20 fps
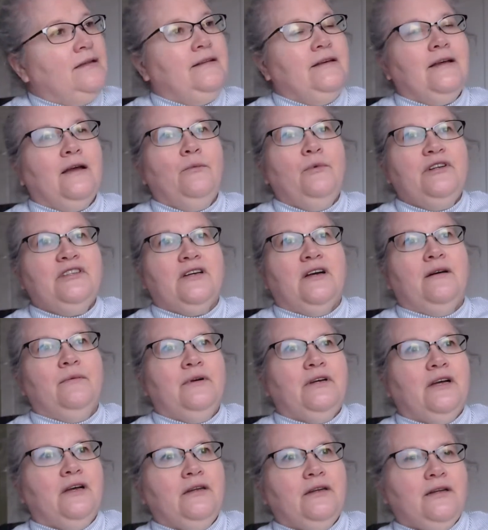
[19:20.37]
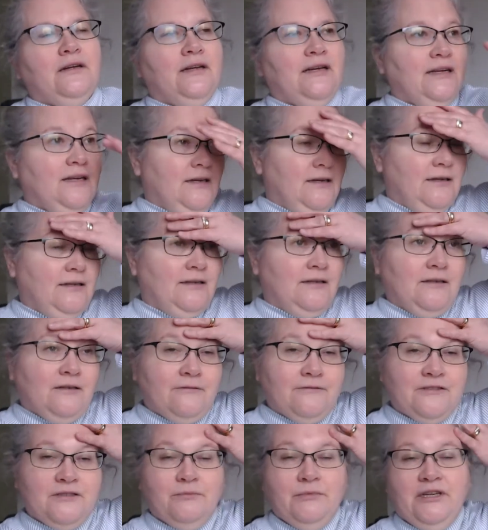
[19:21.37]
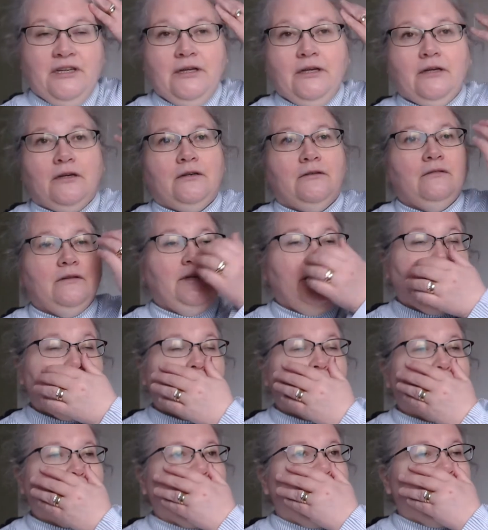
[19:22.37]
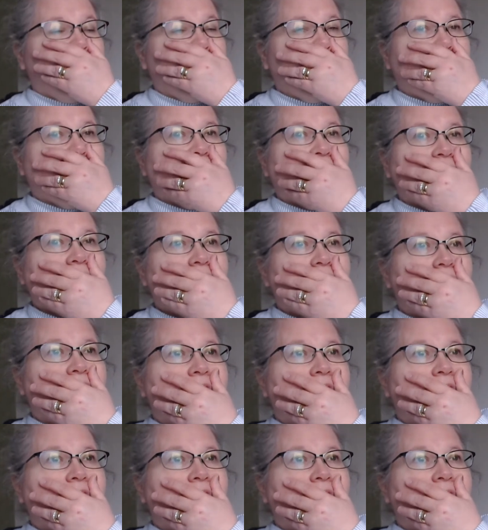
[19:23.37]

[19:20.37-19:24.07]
think I went to Abercon and I got enough to make, like, oh my god,